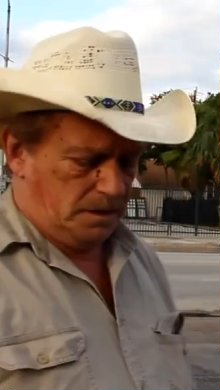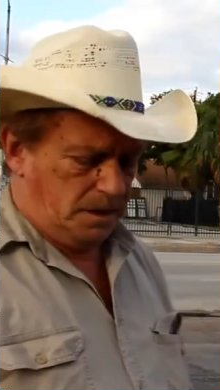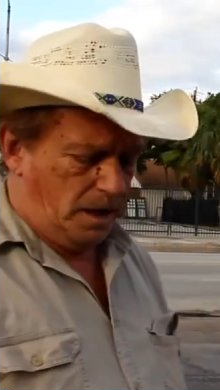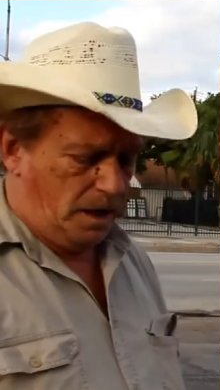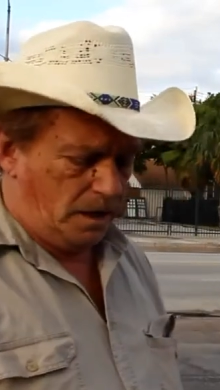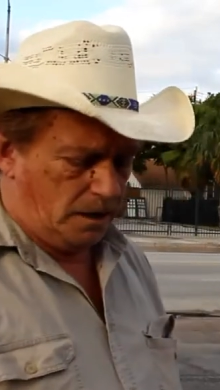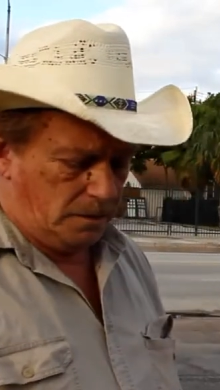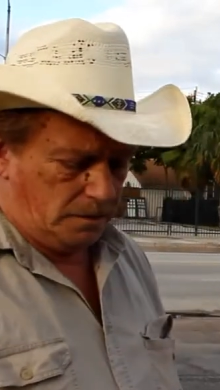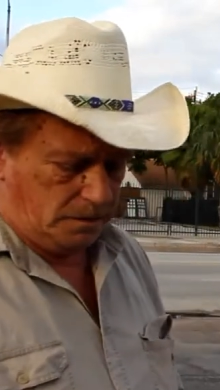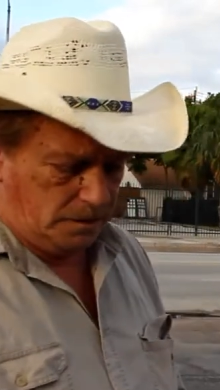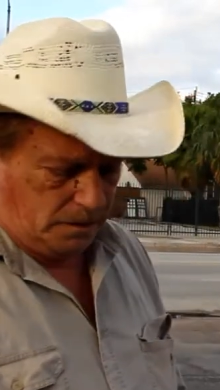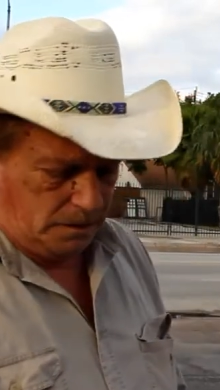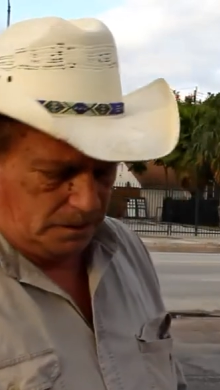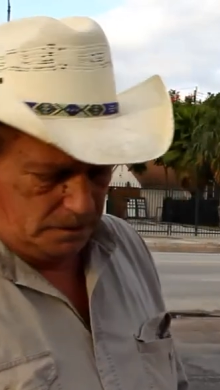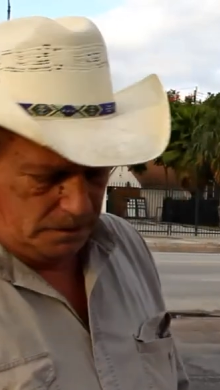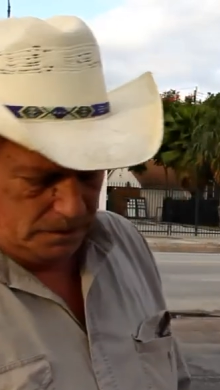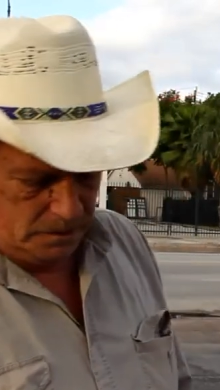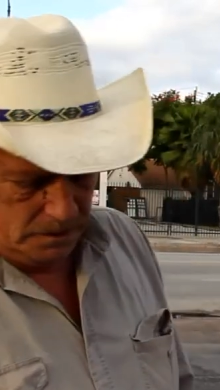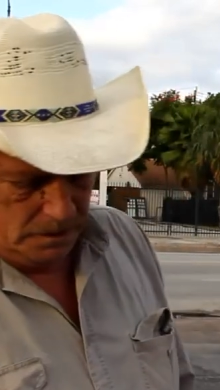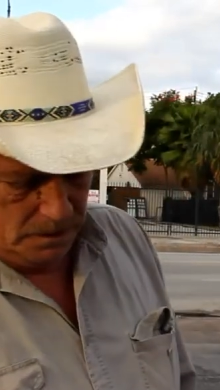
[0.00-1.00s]
Now,
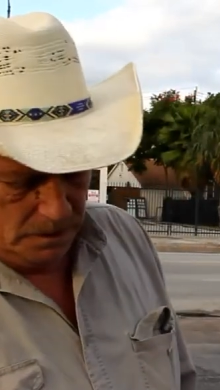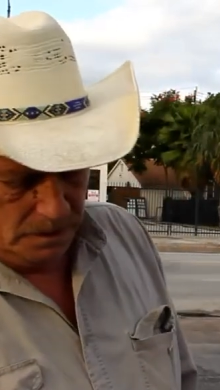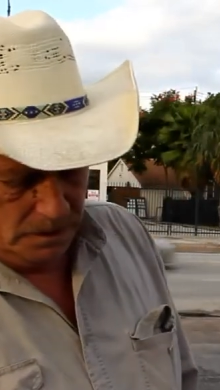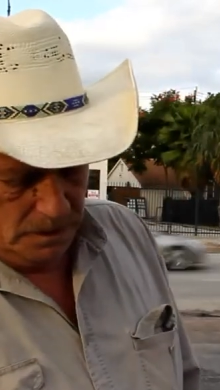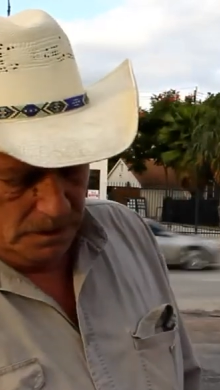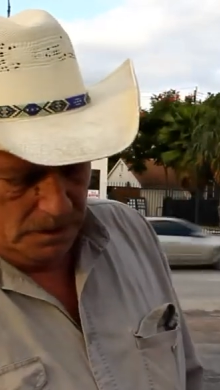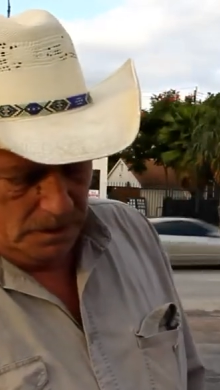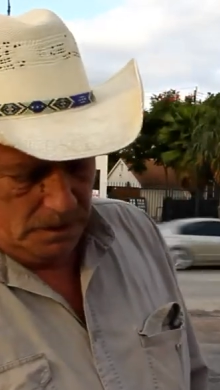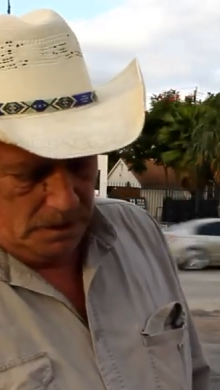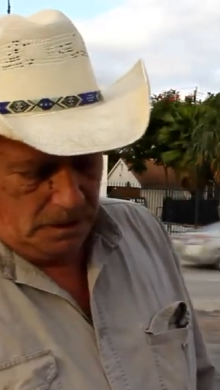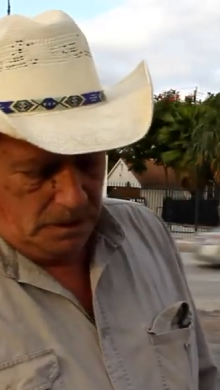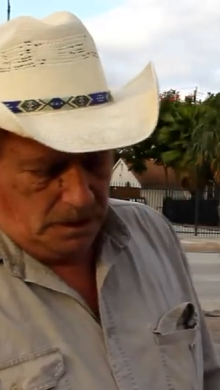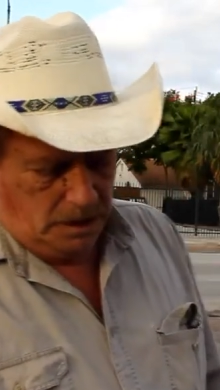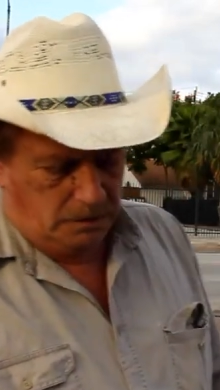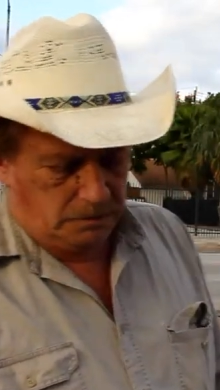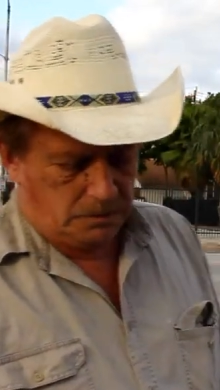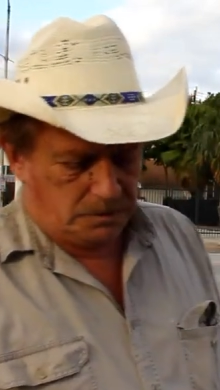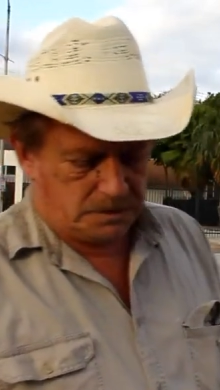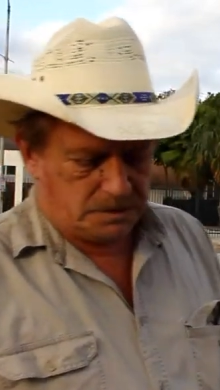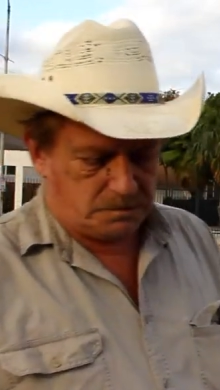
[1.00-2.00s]

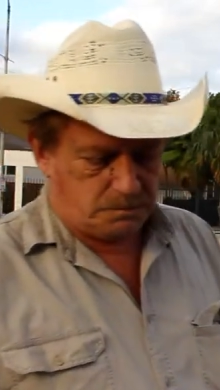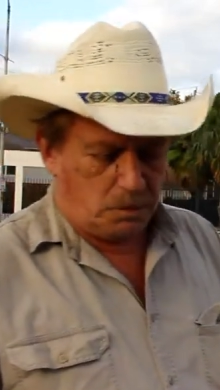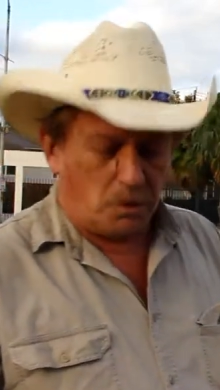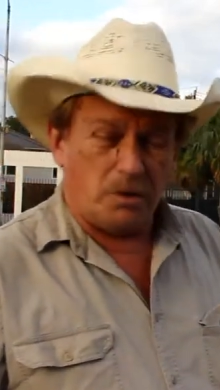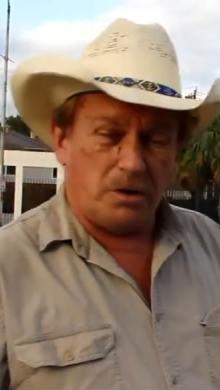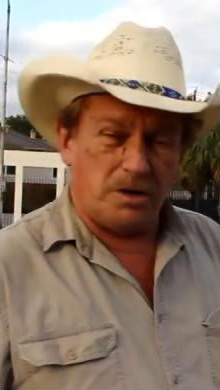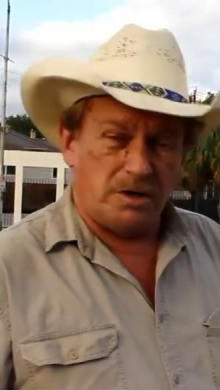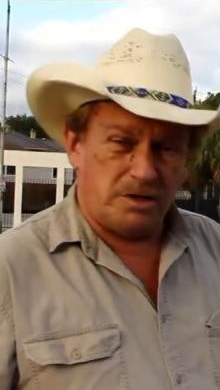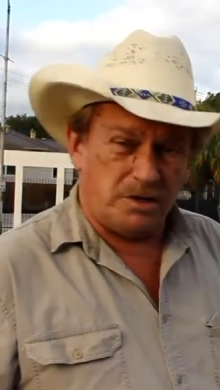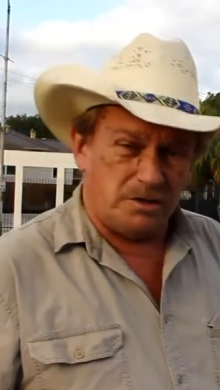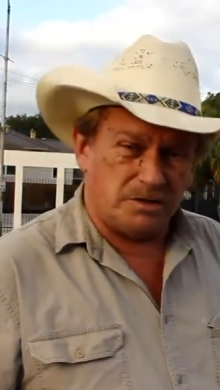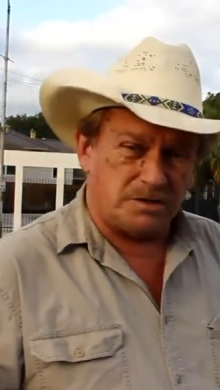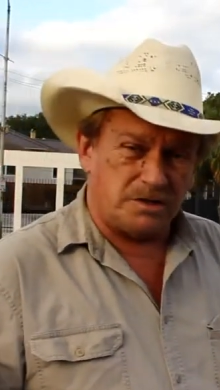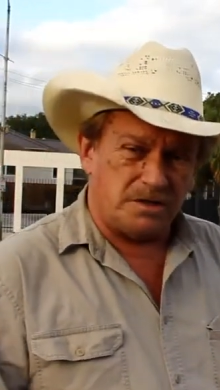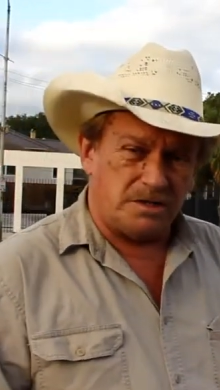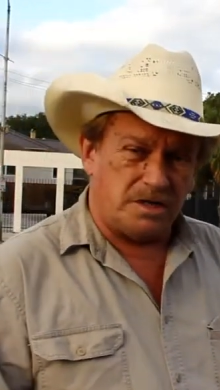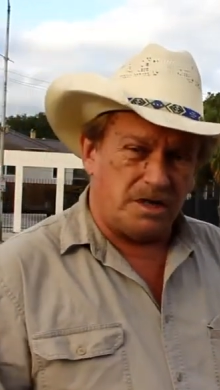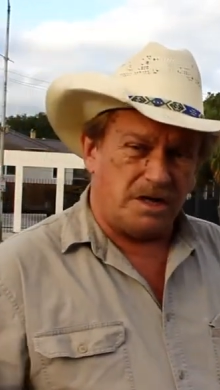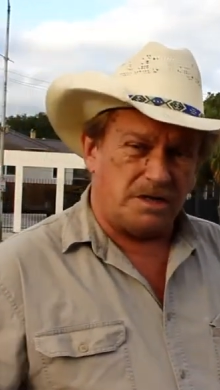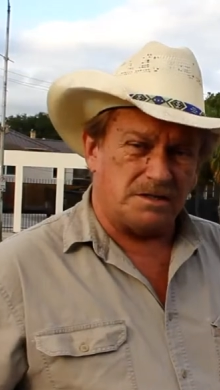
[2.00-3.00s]
he was born in
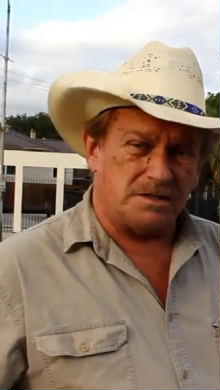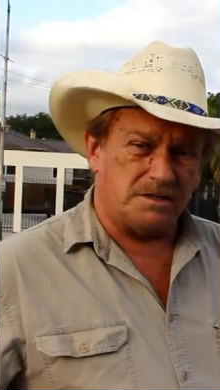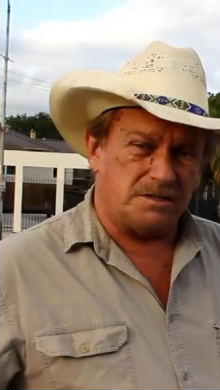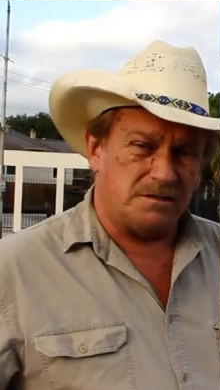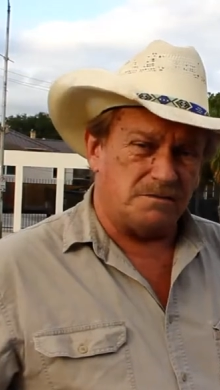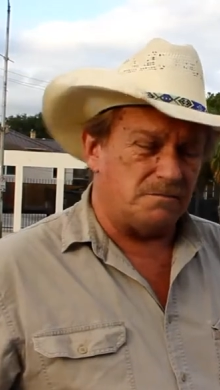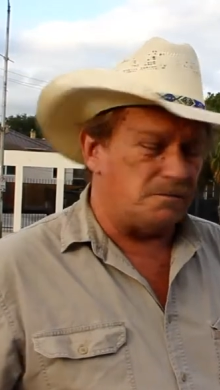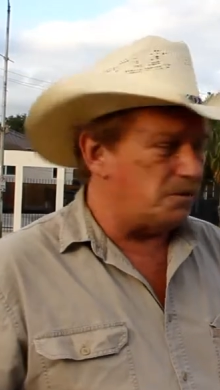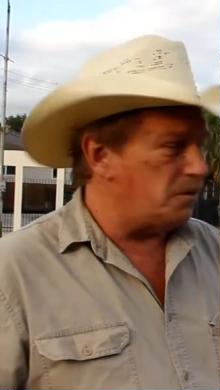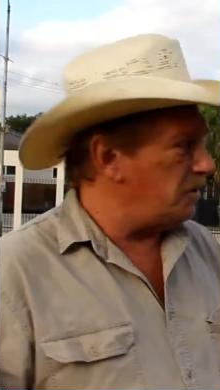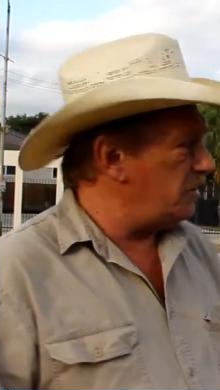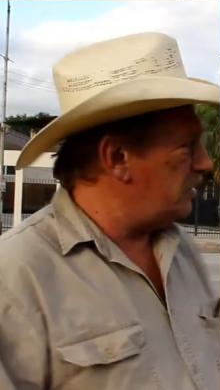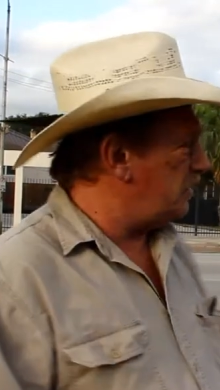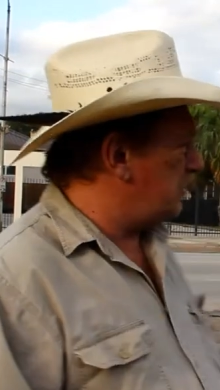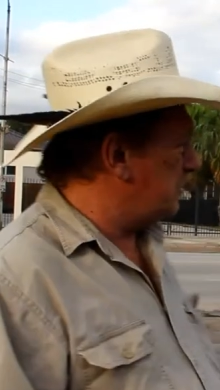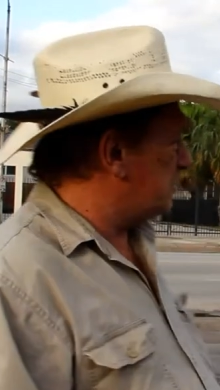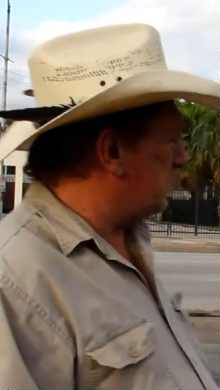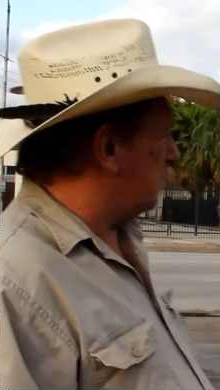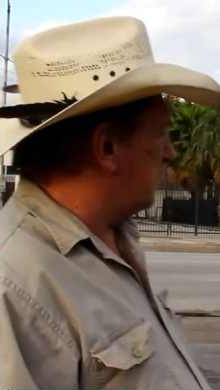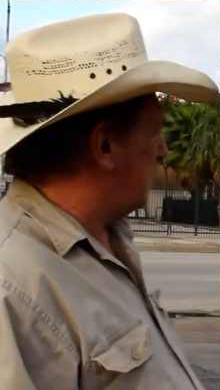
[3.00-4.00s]
Houston, Texas, and we're in
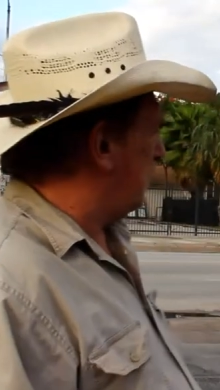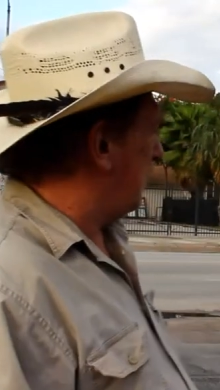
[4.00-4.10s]
Houston,